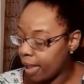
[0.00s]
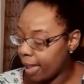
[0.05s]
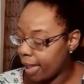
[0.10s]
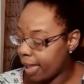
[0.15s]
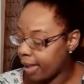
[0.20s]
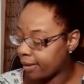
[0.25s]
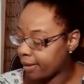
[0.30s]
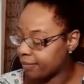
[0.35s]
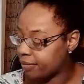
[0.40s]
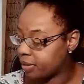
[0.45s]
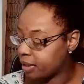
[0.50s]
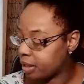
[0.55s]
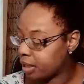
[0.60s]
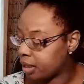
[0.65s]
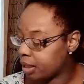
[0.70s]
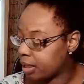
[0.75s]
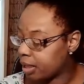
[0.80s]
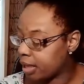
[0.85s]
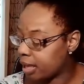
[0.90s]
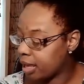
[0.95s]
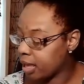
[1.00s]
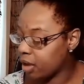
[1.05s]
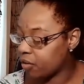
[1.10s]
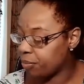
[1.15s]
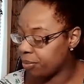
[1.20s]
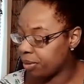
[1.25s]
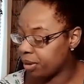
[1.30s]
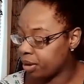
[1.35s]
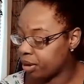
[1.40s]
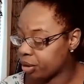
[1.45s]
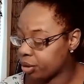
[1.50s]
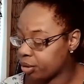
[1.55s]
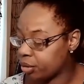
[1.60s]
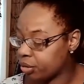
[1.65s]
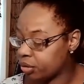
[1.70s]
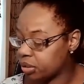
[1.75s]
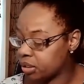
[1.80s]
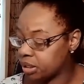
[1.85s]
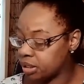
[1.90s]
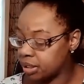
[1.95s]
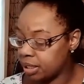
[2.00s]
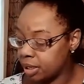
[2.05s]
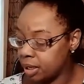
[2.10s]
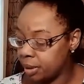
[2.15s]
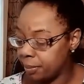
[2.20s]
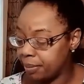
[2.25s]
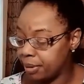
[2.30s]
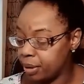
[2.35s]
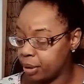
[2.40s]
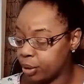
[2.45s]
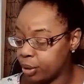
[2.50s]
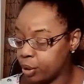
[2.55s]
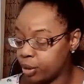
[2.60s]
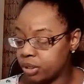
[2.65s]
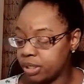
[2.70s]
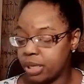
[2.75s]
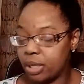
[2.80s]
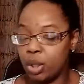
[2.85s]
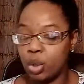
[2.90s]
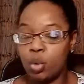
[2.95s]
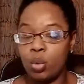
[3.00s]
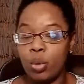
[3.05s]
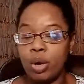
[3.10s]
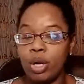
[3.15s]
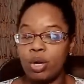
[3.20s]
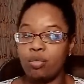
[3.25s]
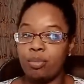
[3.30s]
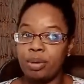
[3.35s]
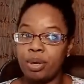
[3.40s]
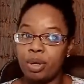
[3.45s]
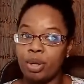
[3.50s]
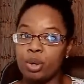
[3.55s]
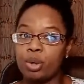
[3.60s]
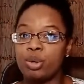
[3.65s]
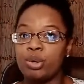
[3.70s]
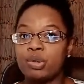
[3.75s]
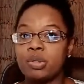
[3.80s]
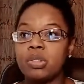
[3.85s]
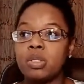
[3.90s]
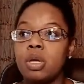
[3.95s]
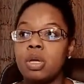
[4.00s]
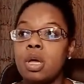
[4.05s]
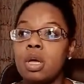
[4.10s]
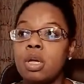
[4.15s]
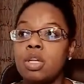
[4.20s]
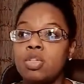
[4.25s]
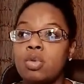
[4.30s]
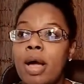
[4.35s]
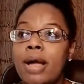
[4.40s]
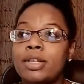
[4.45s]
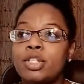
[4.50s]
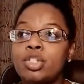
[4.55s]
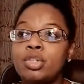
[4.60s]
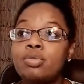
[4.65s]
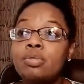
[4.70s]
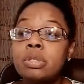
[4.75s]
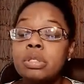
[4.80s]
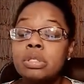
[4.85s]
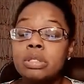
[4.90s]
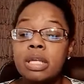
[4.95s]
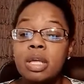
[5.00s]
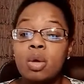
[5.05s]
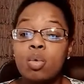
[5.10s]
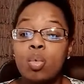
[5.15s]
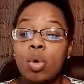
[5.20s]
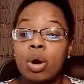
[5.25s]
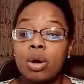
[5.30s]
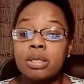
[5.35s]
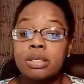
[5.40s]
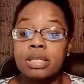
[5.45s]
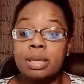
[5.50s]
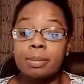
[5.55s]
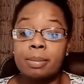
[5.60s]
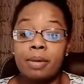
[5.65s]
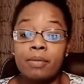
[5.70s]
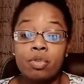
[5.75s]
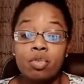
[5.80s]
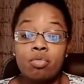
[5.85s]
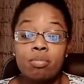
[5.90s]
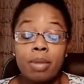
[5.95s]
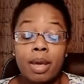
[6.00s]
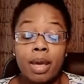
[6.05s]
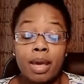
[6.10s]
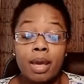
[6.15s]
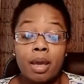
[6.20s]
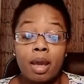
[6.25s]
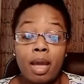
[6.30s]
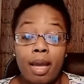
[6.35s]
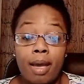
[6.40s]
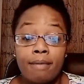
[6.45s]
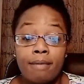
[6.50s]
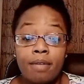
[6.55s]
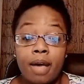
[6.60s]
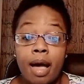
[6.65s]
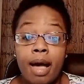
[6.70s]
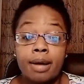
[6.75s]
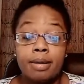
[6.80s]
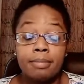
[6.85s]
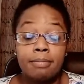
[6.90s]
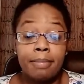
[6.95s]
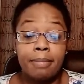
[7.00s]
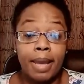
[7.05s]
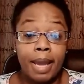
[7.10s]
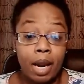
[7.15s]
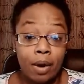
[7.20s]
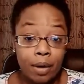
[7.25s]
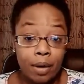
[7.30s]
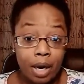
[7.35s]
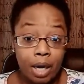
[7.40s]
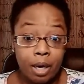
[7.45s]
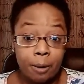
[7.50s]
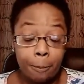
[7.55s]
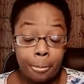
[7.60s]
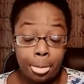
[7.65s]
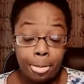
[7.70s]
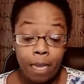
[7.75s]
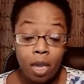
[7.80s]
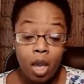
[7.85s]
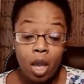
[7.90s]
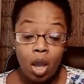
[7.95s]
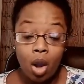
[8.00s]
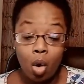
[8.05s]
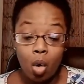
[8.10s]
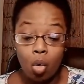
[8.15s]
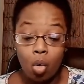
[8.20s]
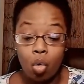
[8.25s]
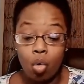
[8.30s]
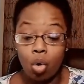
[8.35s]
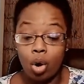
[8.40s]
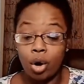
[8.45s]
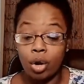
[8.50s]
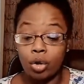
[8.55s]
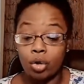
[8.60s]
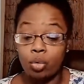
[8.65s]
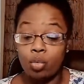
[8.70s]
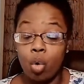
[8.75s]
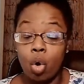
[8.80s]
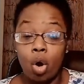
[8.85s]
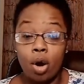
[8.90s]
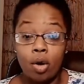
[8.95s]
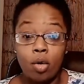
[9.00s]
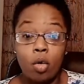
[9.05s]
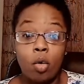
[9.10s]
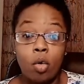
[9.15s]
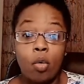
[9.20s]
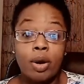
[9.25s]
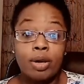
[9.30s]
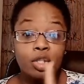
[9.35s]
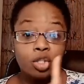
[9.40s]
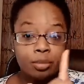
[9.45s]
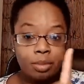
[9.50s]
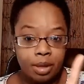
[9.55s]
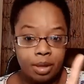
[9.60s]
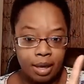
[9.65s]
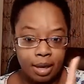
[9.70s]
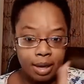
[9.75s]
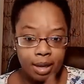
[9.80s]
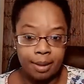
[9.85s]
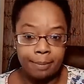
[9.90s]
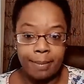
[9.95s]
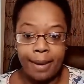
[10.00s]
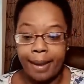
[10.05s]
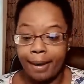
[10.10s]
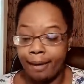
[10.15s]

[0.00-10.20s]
the King of Pentacles, the Ten of Pentacles, and the Queen of Pentacles. So I do see where some of you may have gotten married, or you are going to be getting married.